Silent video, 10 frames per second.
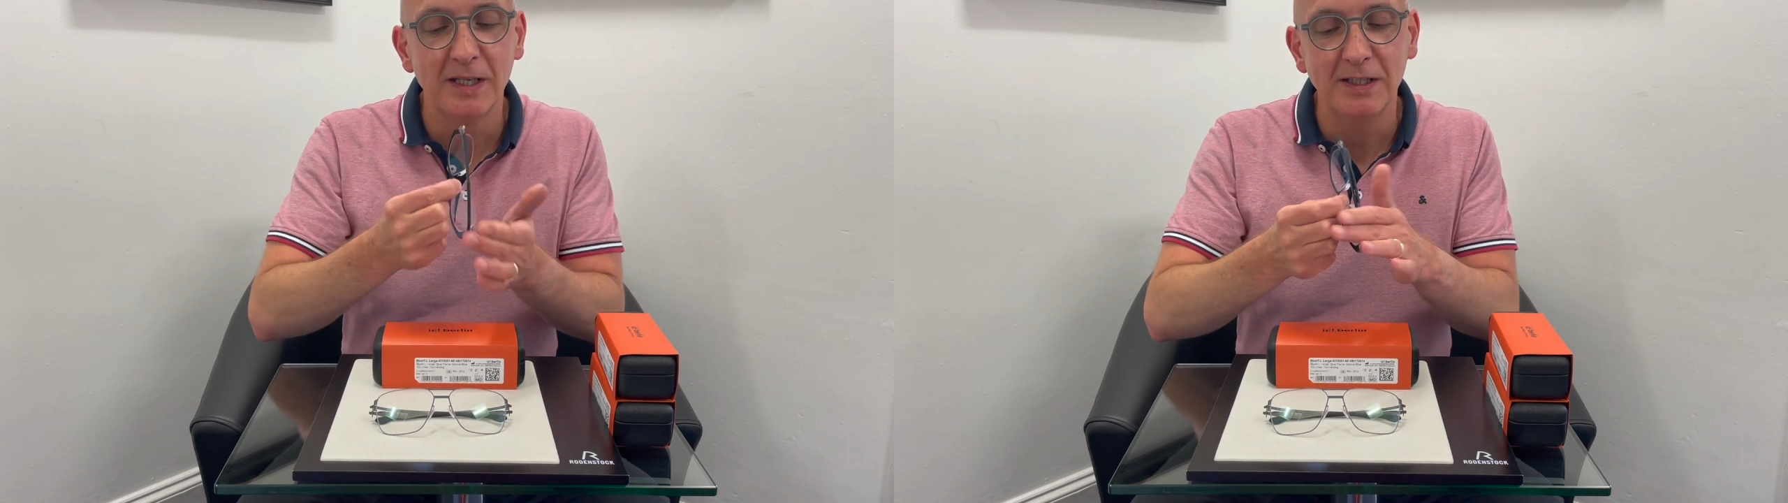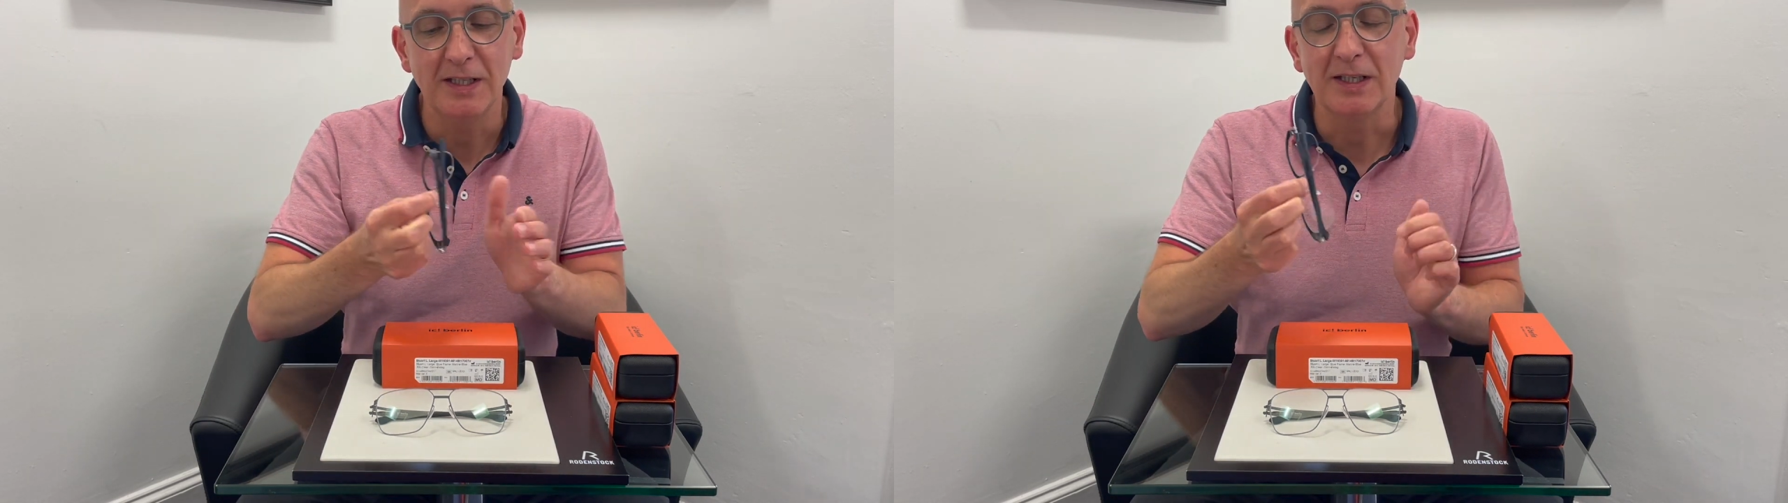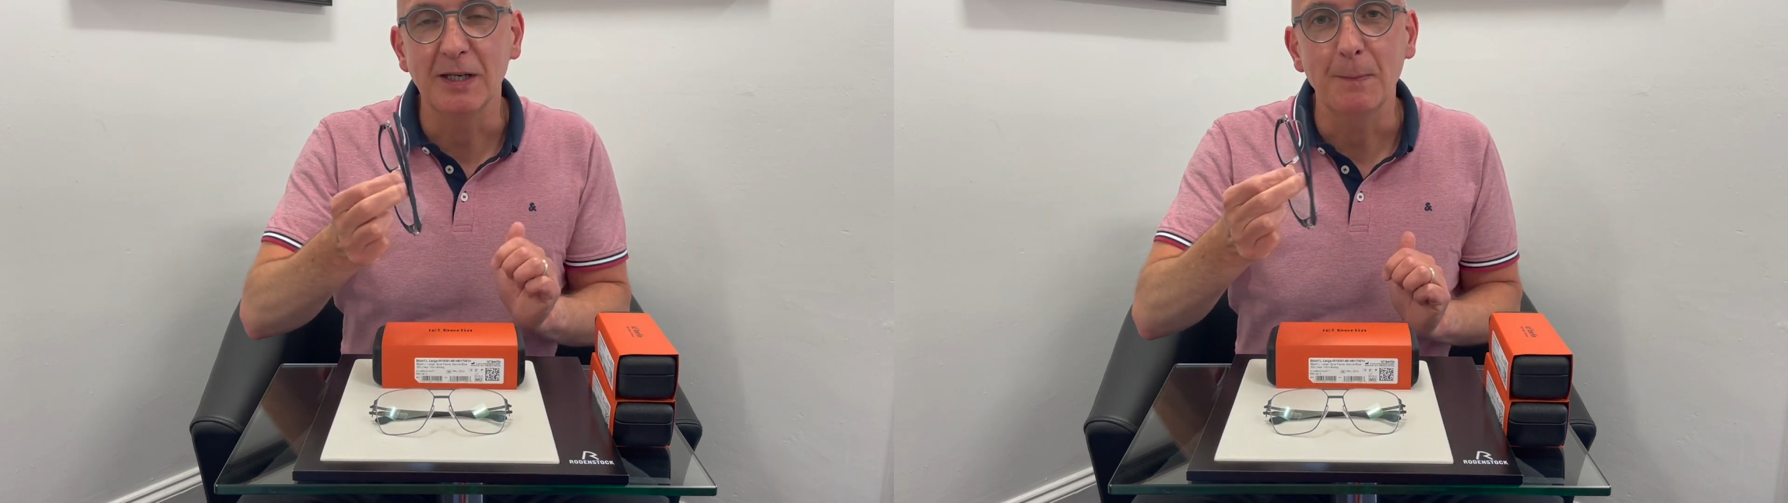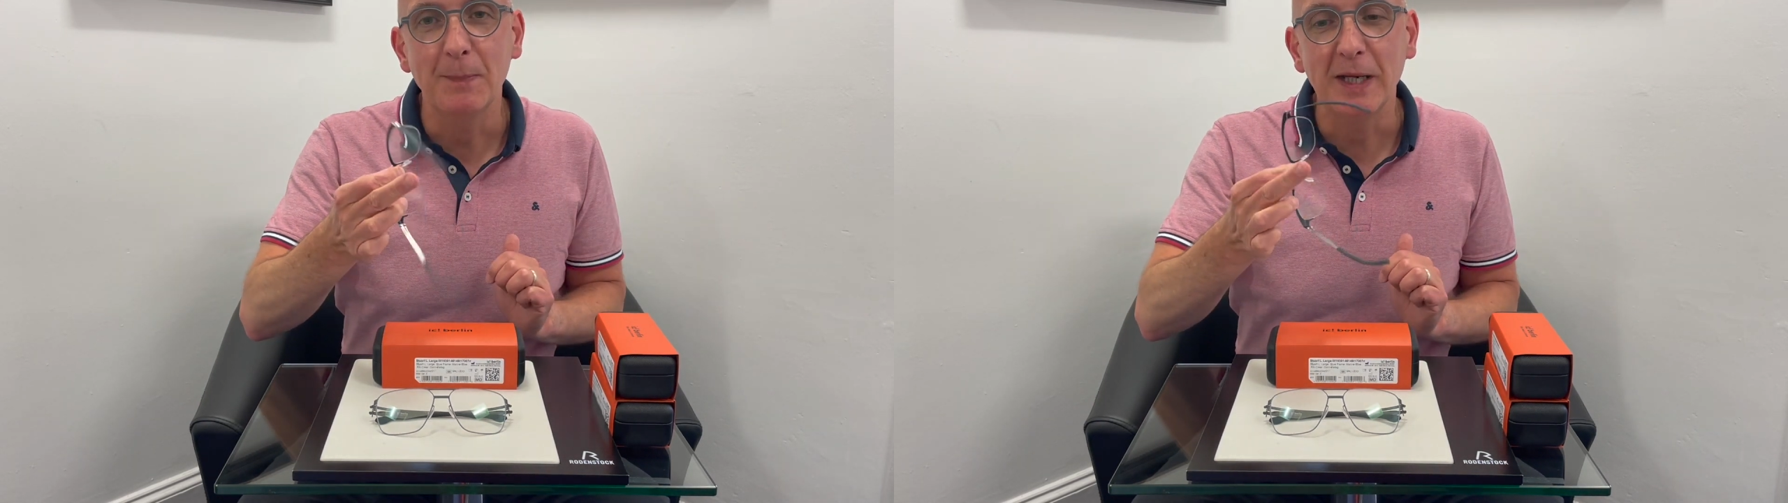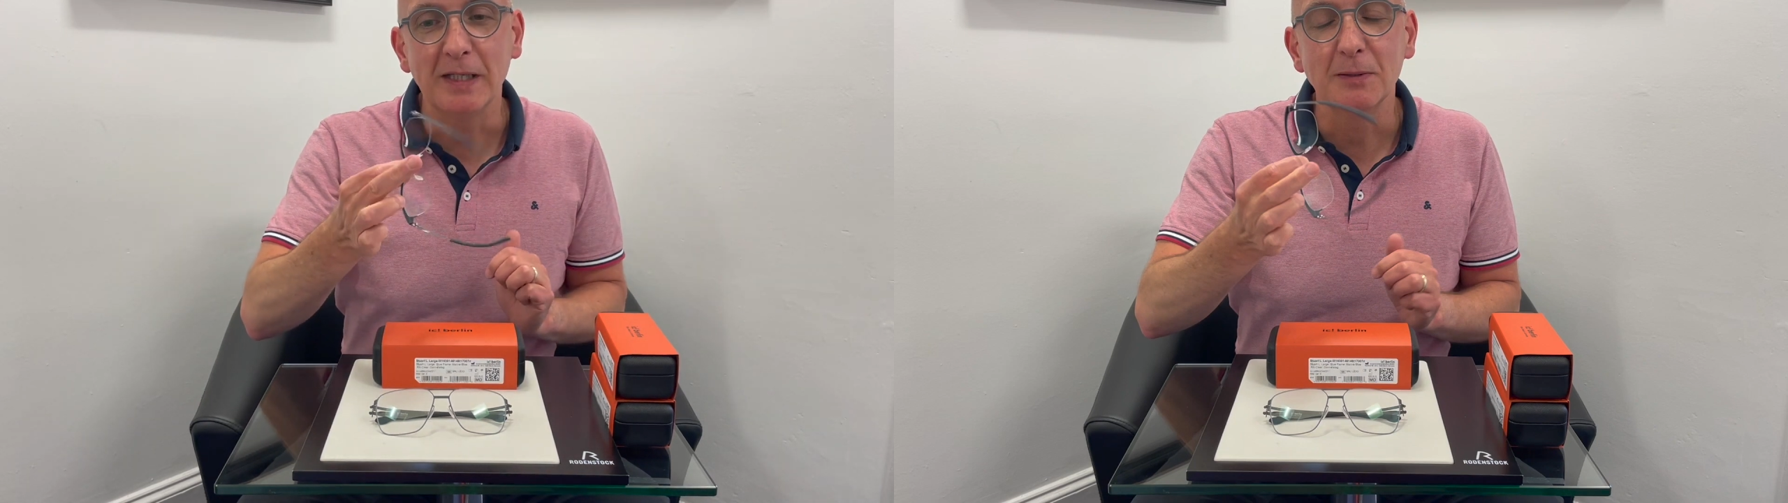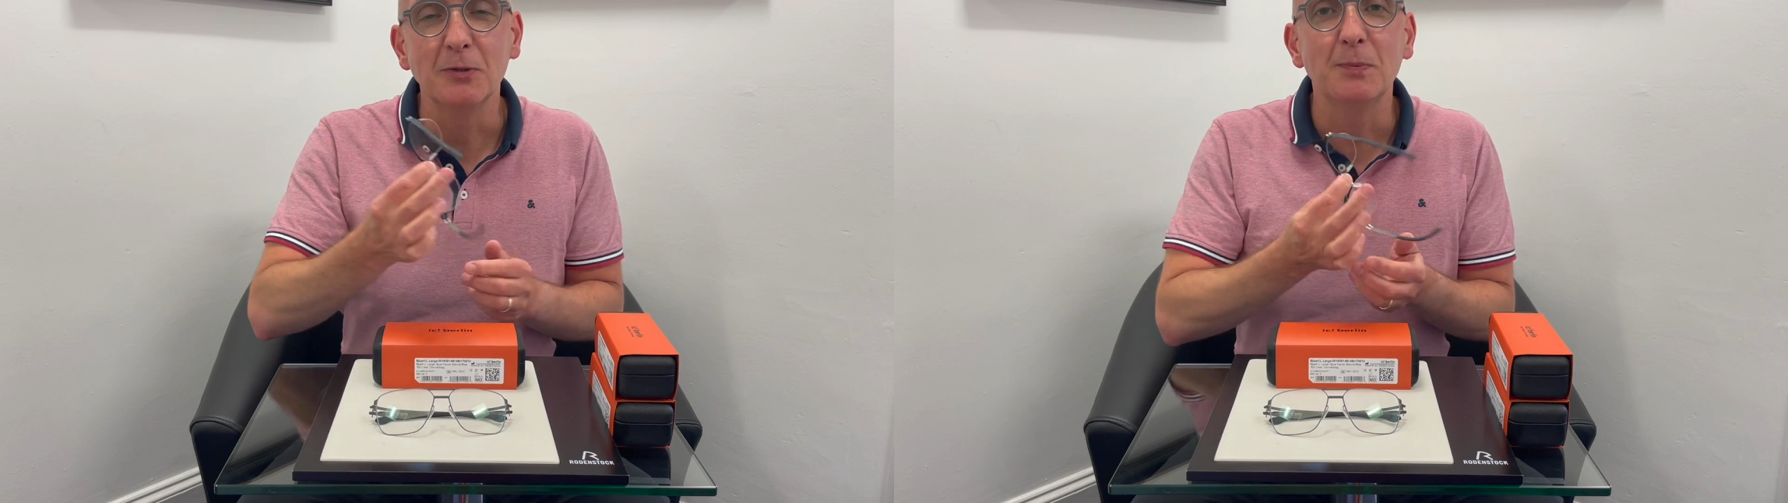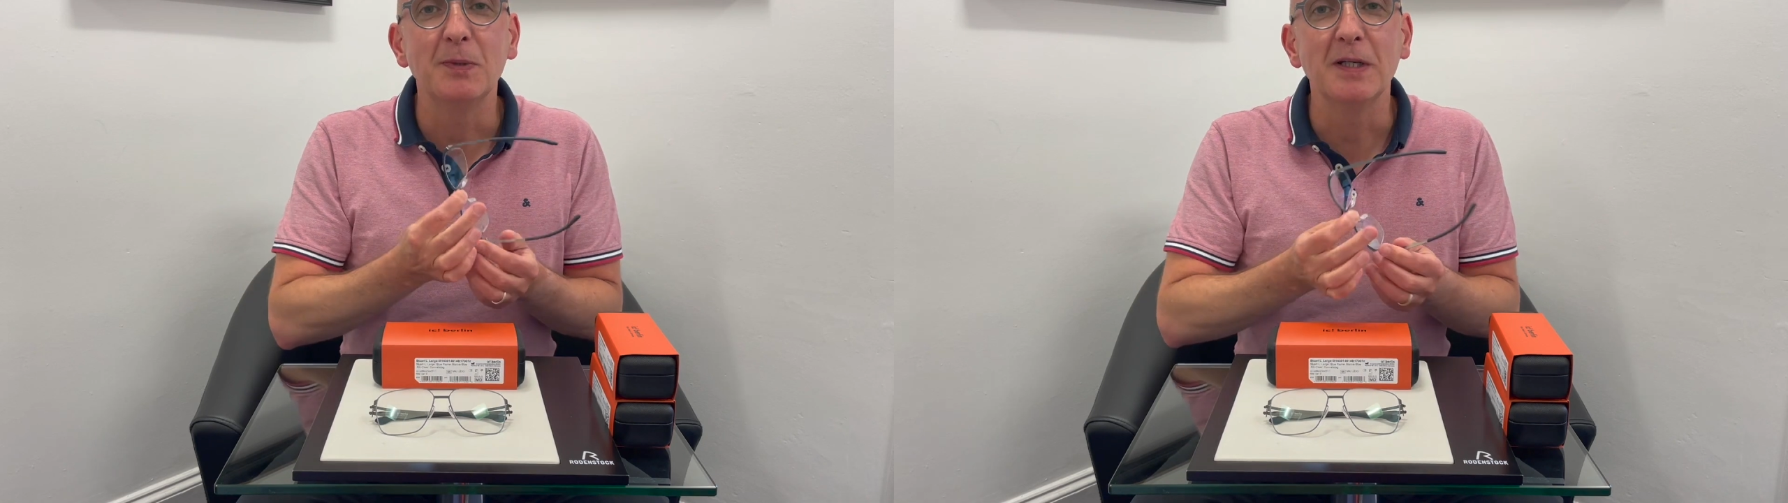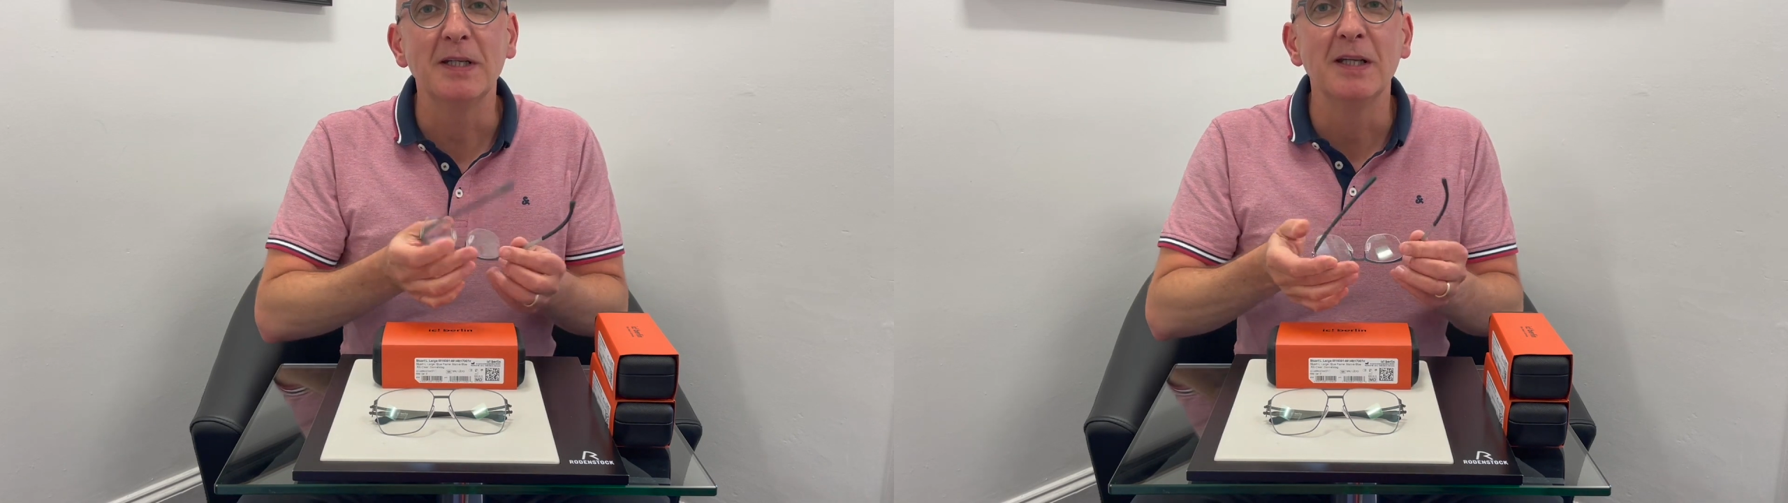you can ping them
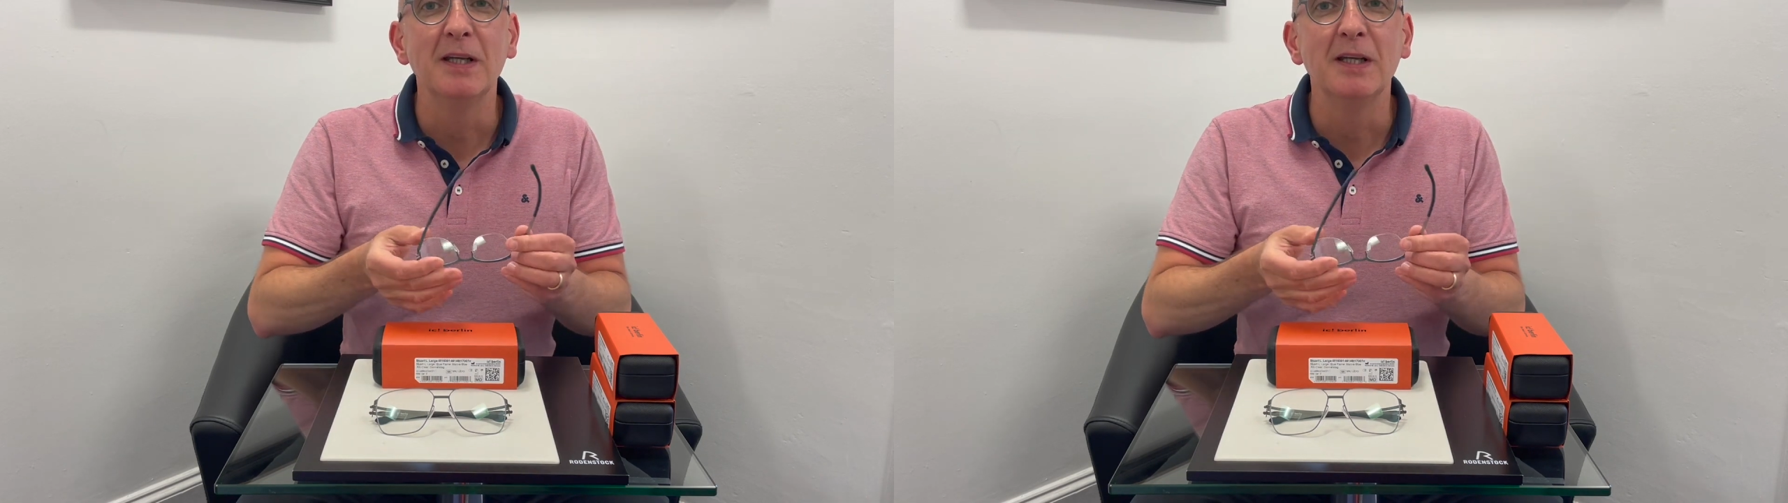open,